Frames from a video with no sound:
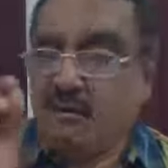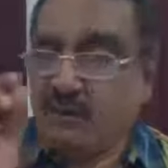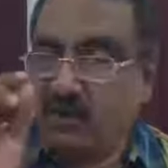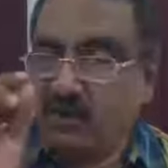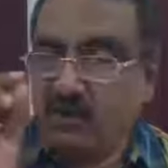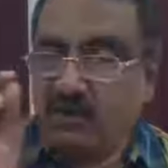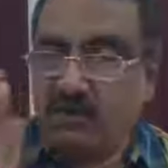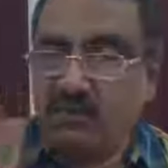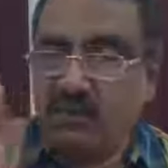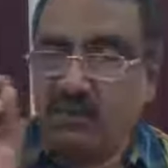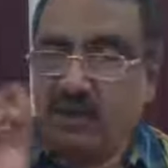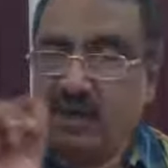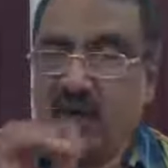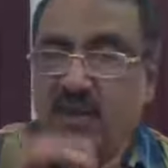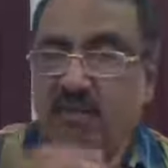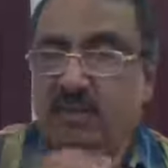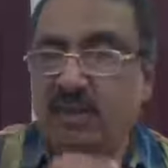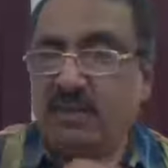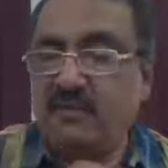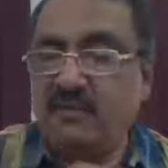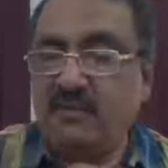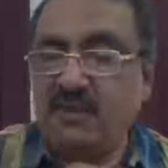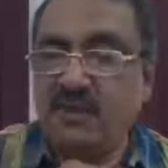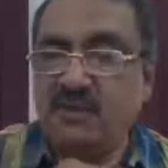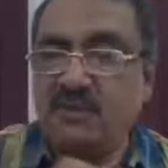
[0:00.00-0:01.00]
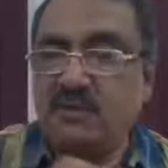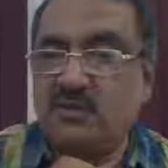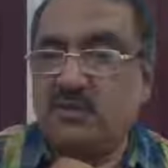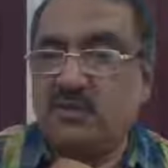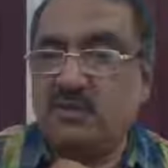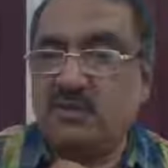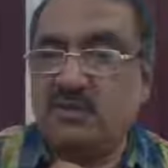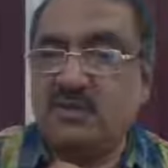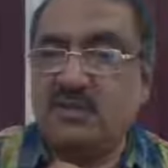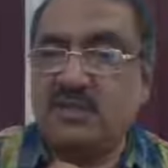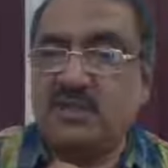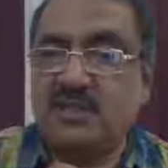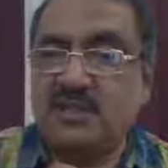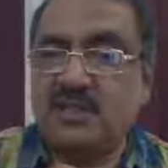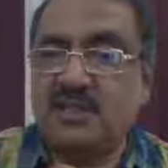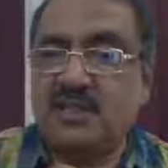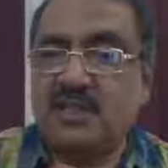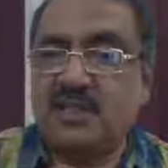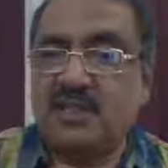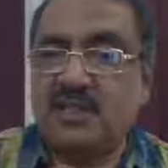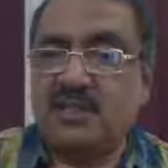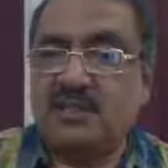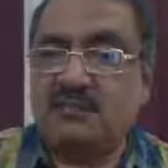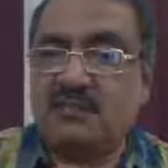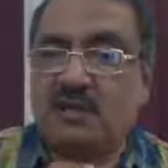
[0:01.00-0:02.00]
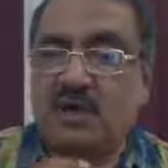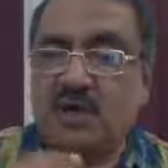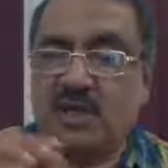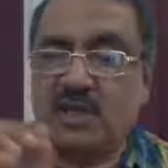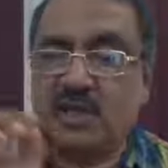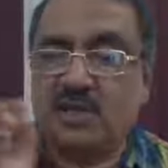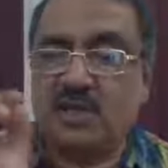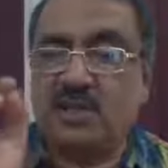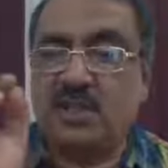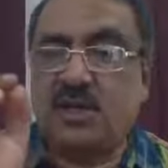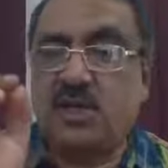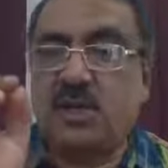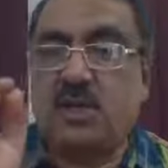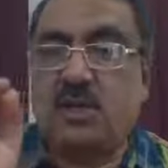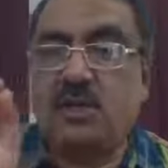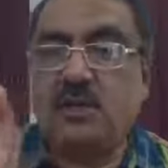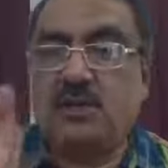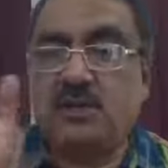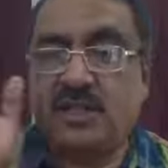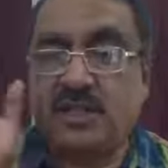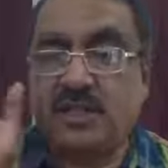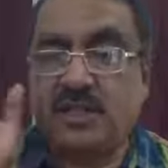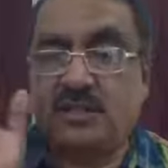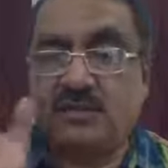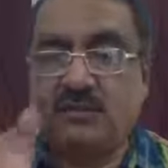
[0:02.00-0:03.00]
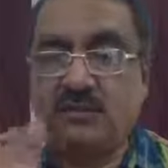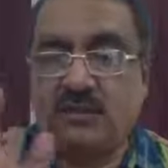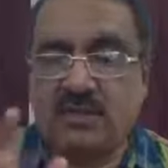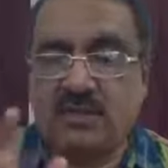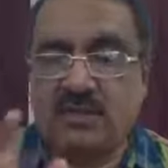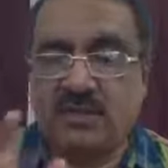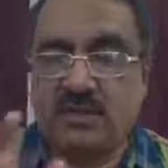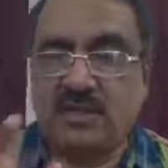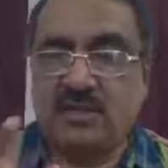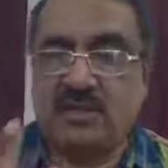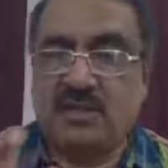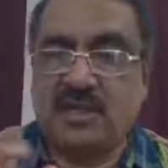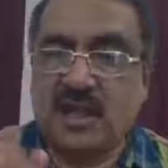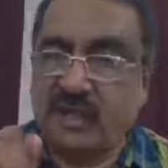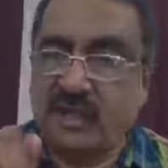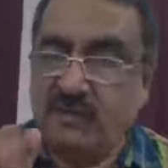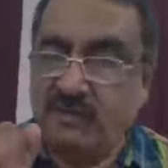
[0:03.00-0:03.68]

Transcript: normally we used to discuss what is loans and advances.